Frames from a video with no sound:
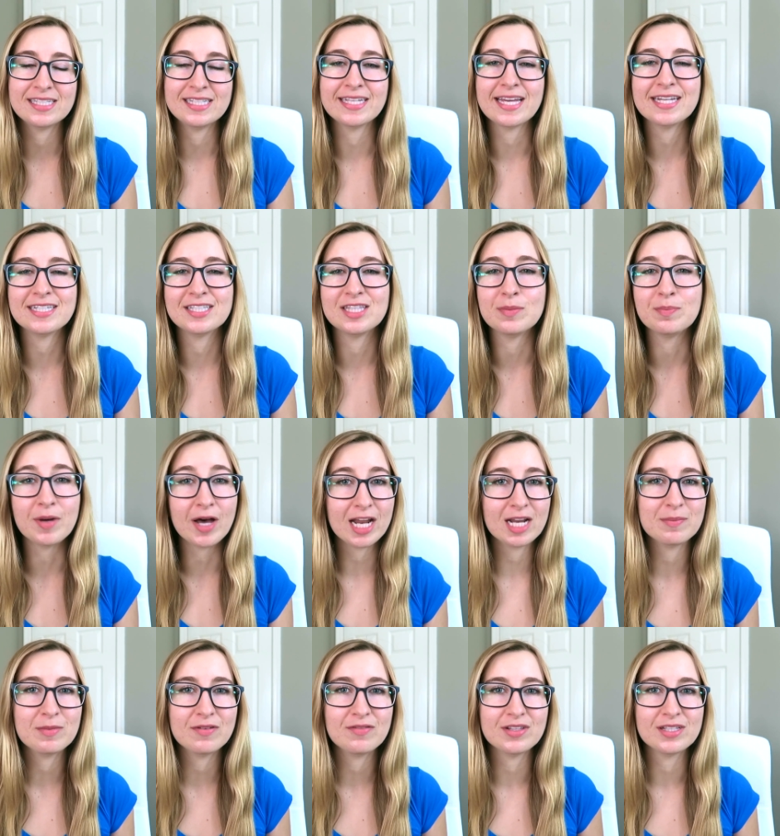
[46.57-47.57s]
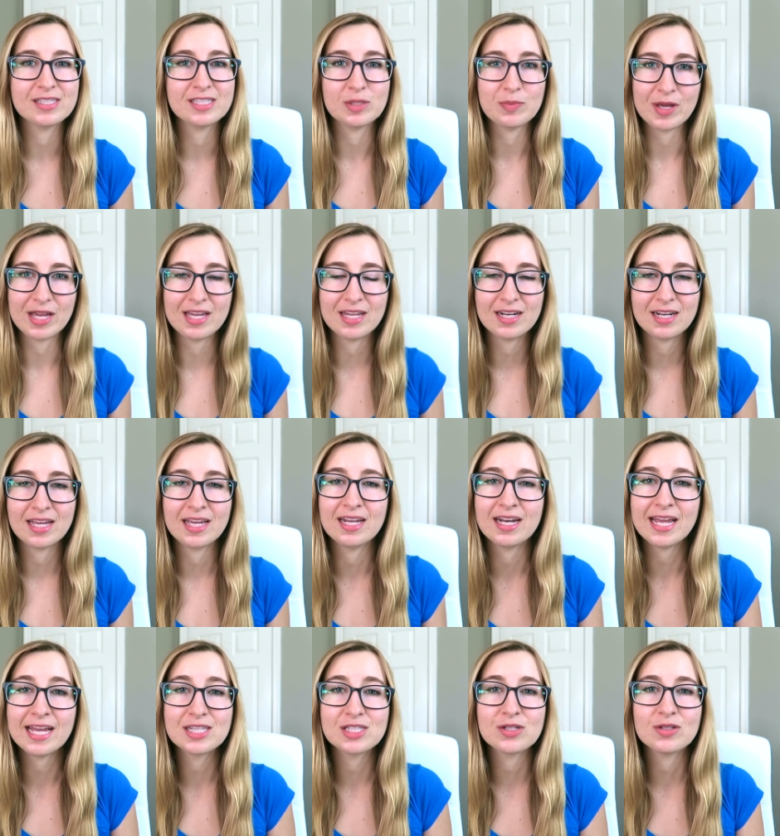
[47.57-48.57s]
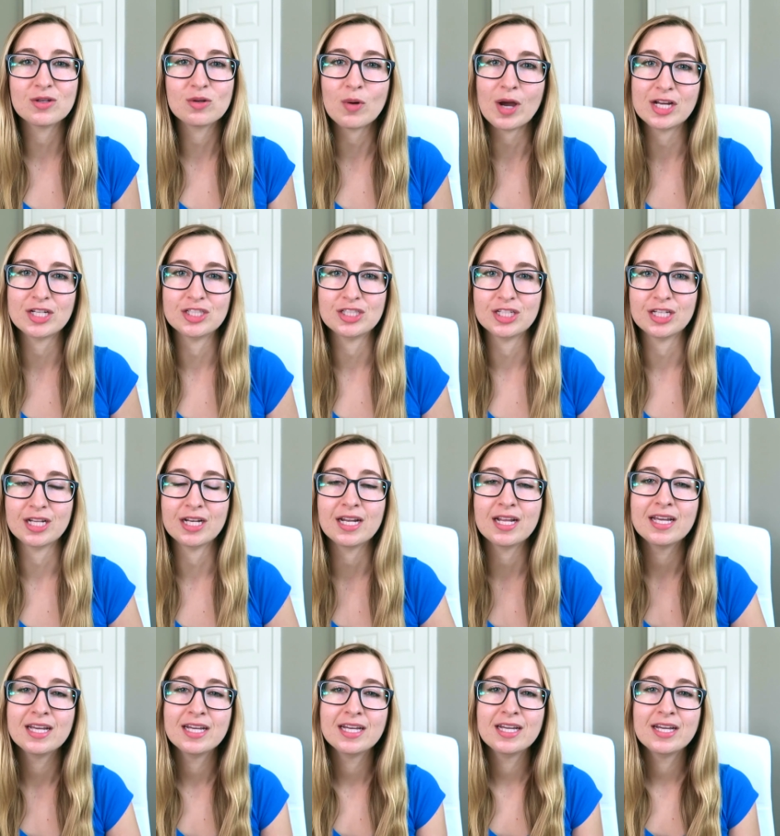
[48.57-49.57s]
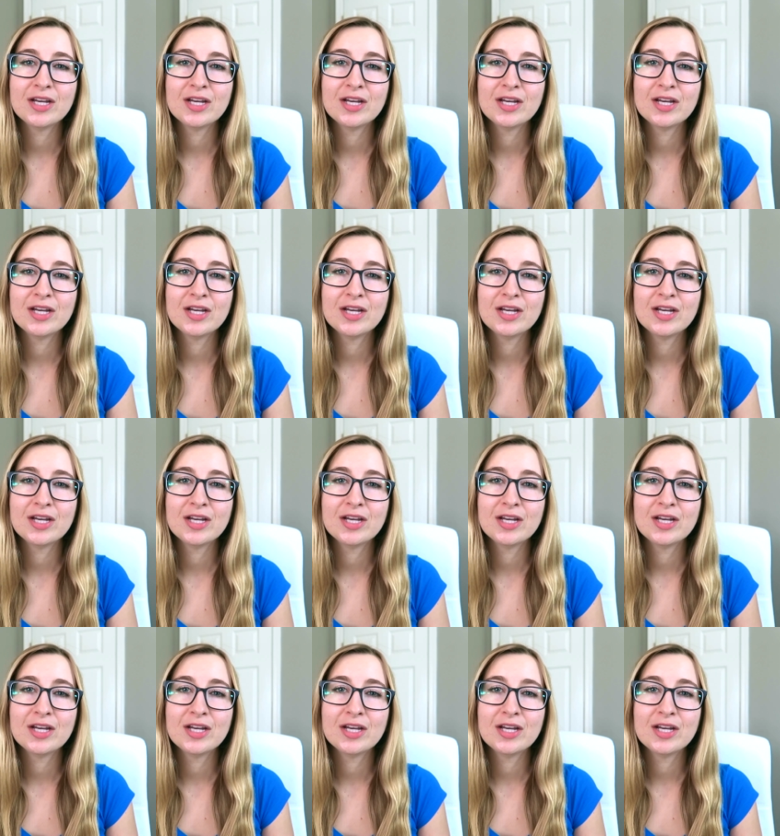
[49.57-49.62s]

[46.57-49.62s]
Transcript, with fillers: to get to the bottom of this debate and answer the question